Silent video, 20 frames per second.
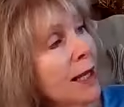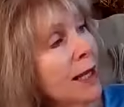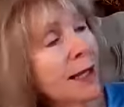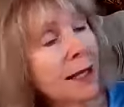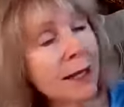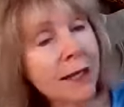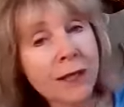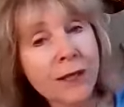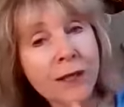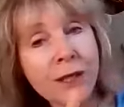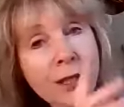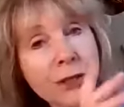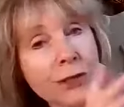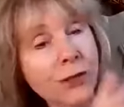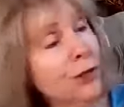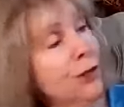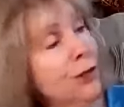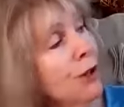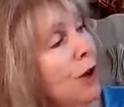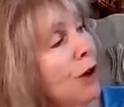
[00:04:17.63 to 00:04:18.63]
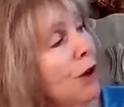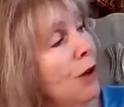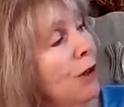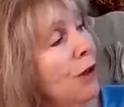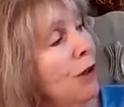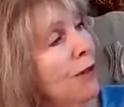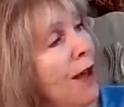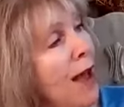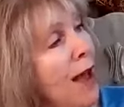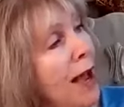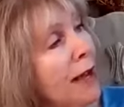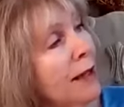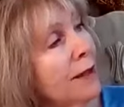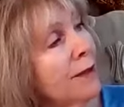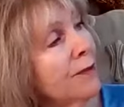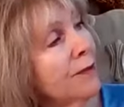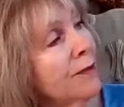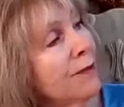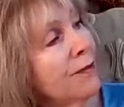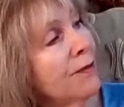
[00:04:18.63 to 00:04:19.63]
In addition to all that,
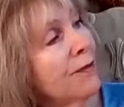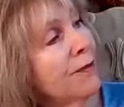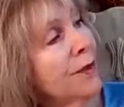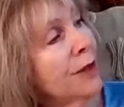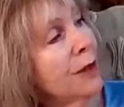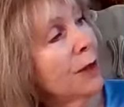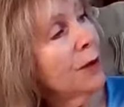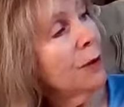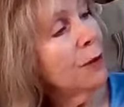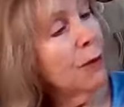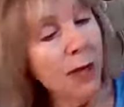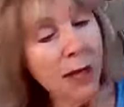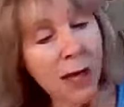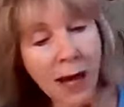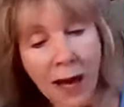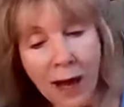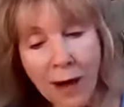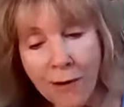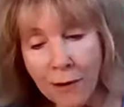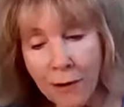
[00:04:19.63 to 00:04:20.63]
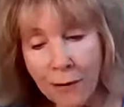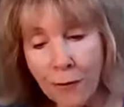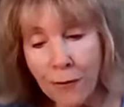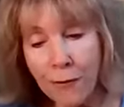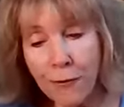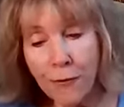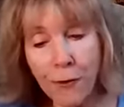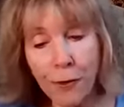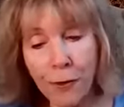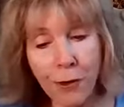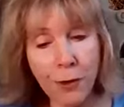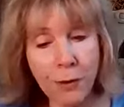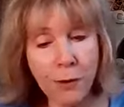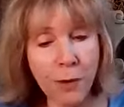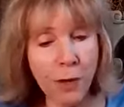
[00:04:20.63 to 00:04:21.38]
we have a full